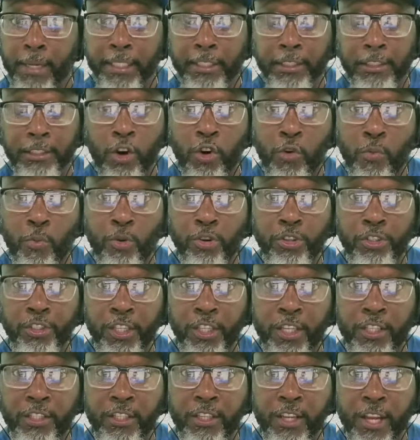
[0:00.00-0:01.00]
sophomore
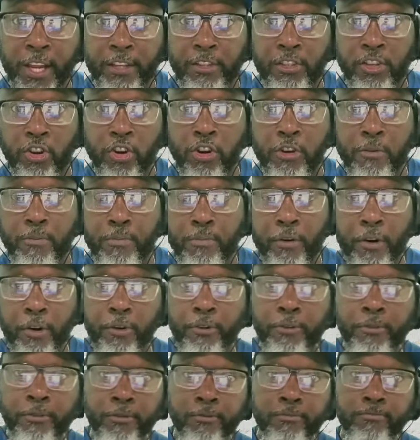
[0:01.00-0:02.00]
season and turn
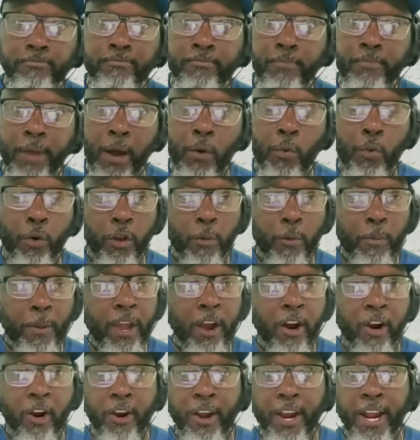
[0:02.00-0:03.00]
pro. I will be
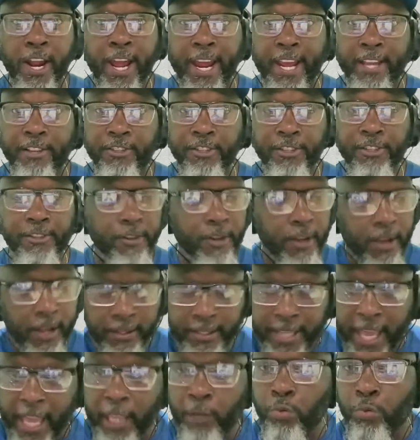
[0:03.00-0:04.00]
hiring an agent.
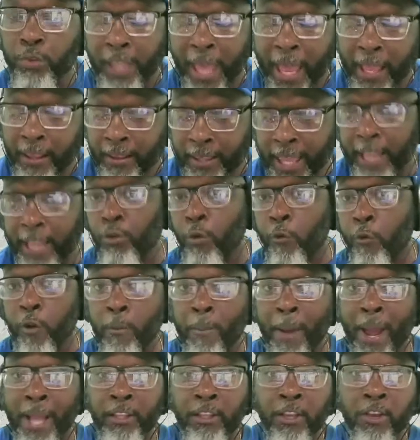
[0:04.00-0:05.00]
That's what we're
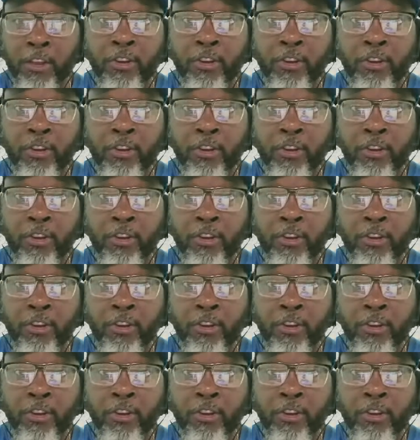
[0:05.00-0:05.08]
about